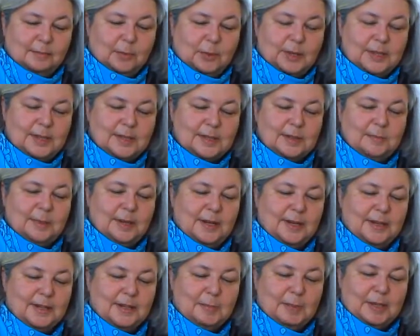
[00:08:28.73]
moist
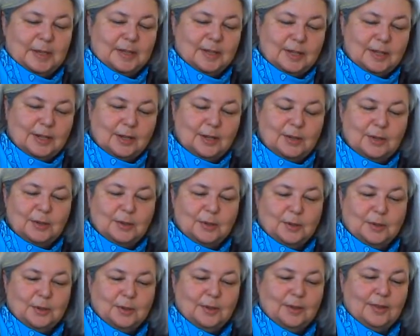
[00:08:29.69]
mix, but to tell you the
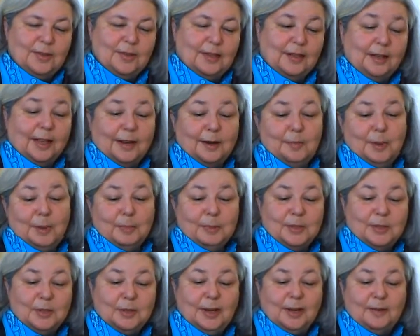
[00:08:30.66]
truth, a lot of
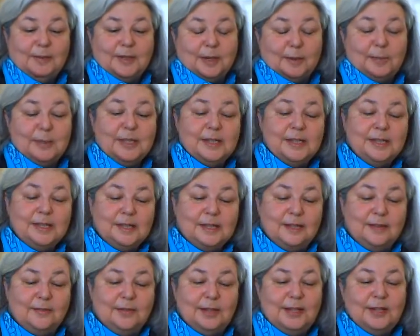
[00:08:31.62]
people do have some
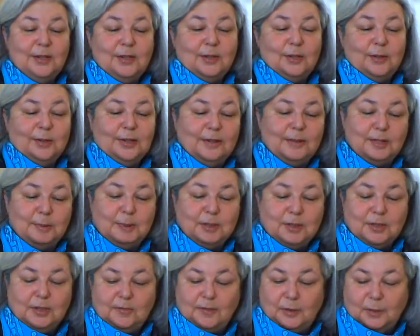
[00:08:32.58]
sensitivity to it,
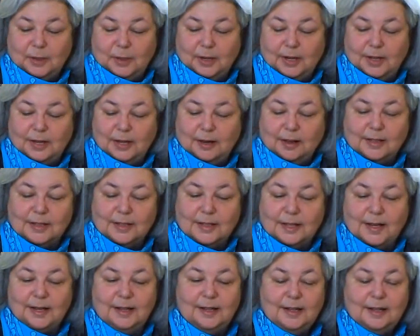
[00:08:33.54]
especially if you work in it all
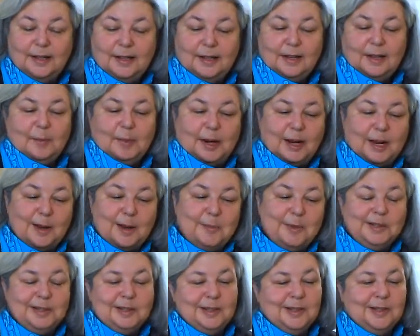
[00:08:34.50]
day. But I am
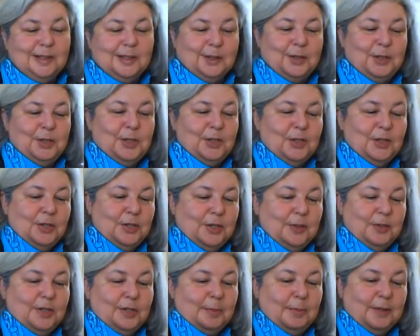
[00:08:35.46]
a little allergic
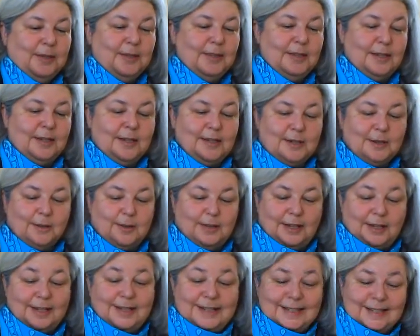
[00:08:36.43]
to some of the things that are
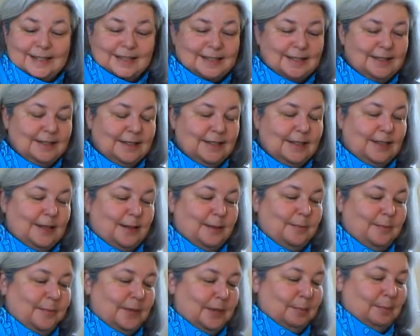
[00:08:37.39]
in it.
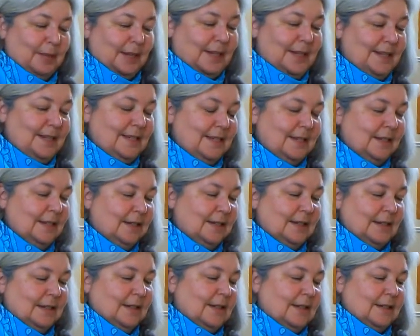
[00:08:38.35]
The peat,
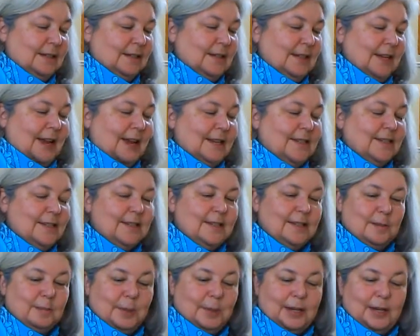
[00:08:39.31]
the acids
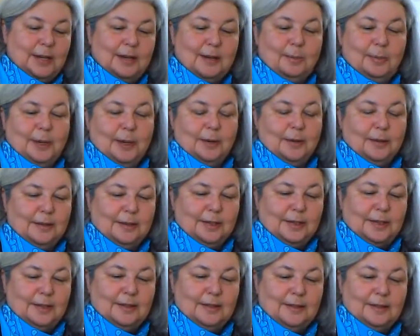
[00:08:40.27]
in the peat
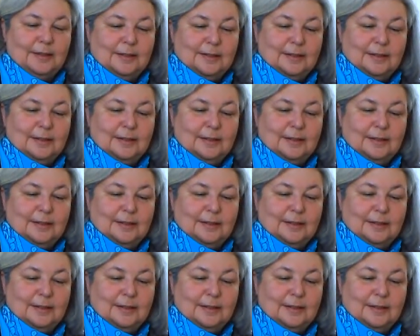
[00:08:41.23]
apparently